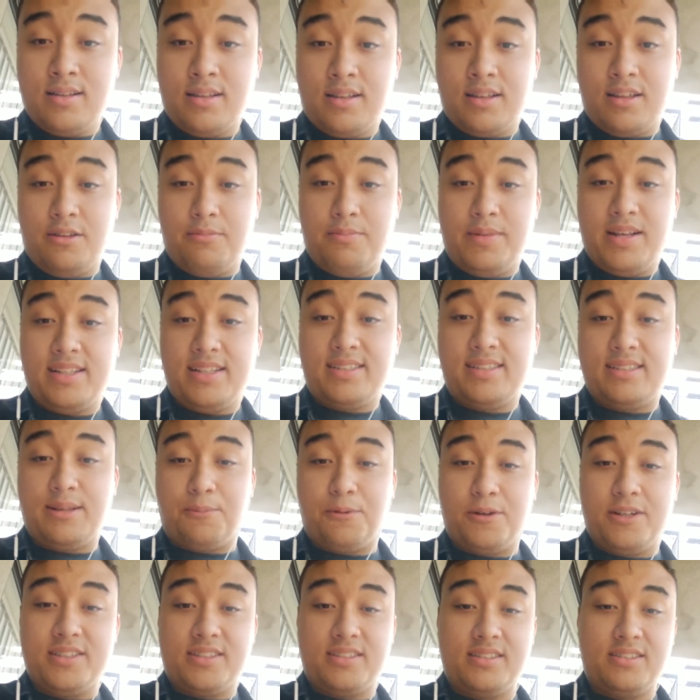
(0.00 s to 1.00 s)
You missed the
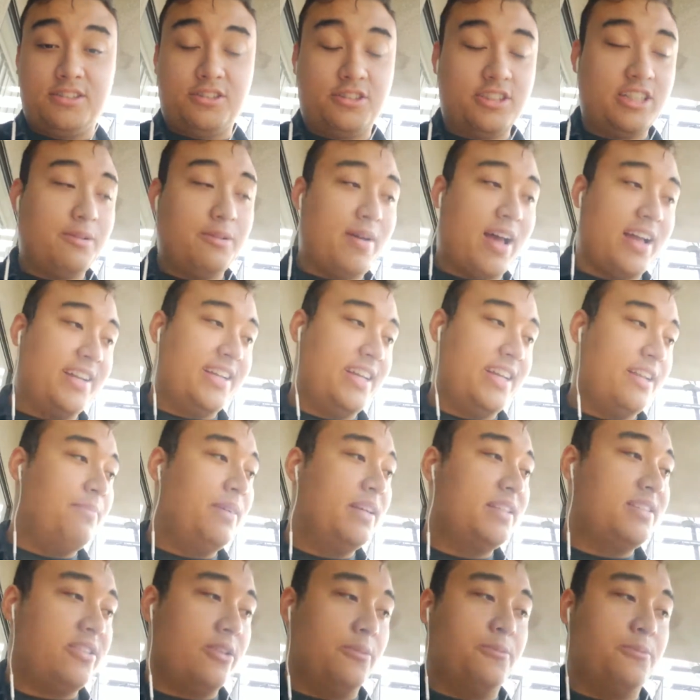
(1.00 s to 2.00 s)
prison stream? I did
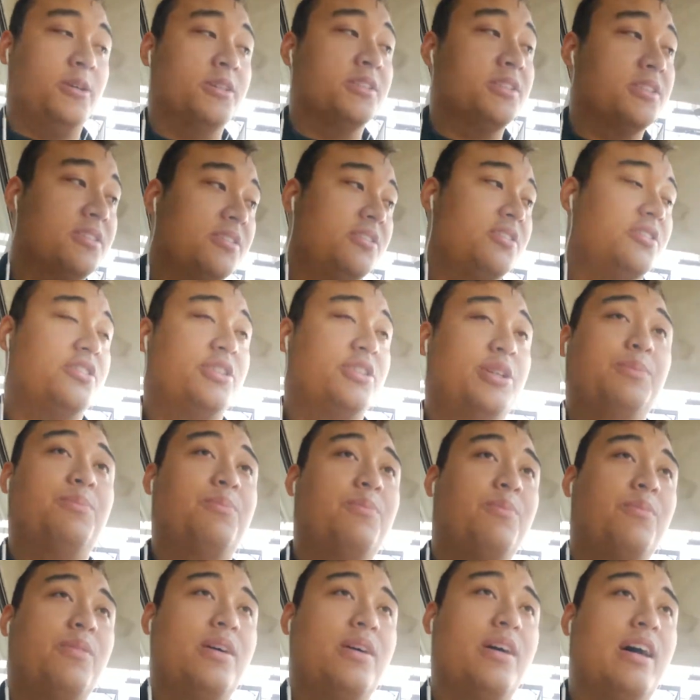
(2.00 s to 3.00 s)
miss the prison
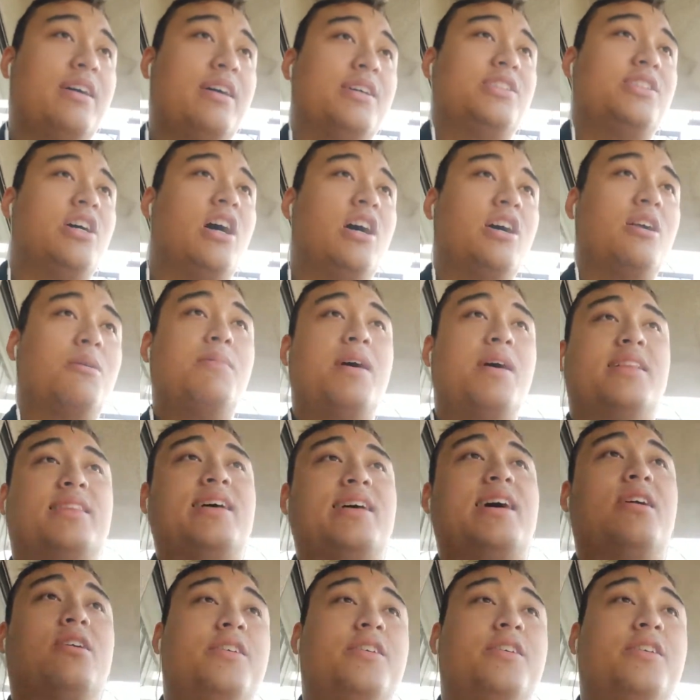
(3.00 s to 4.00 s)
stream. I was talking about
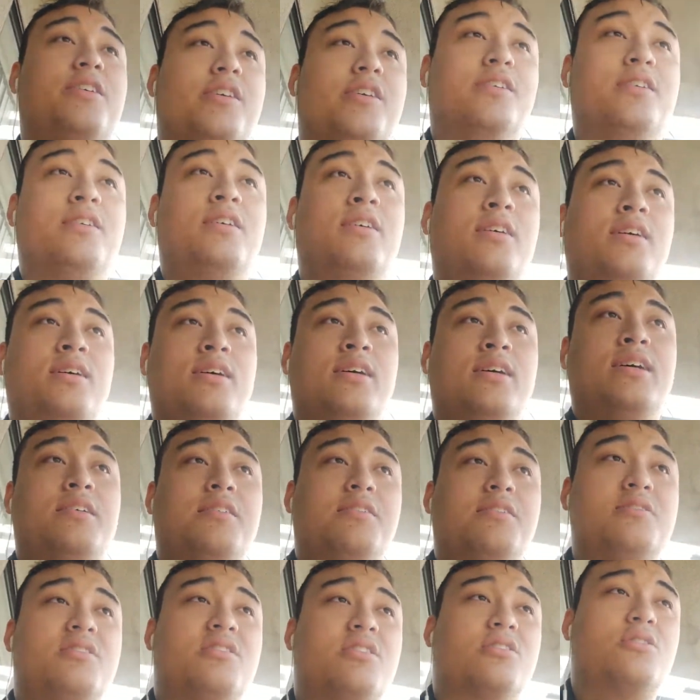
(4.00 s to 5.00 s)
that earlier. It
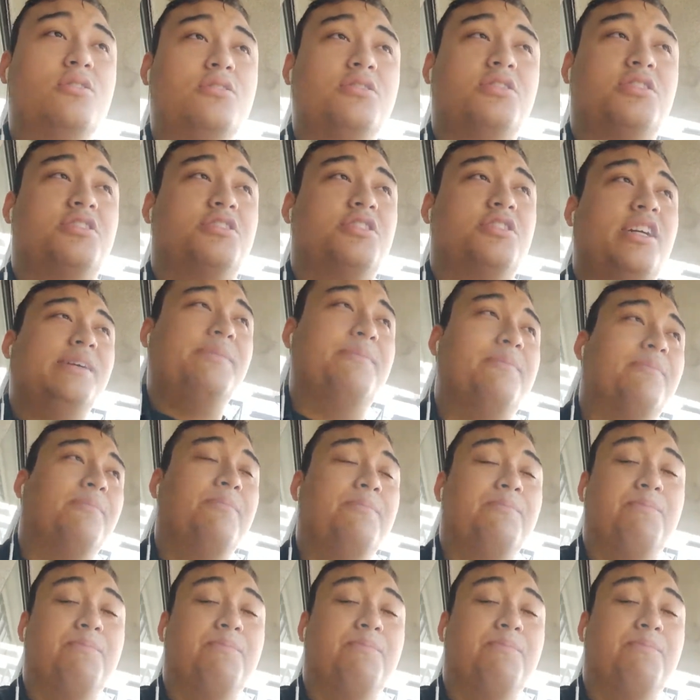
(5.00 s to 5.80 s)
was a cool stream.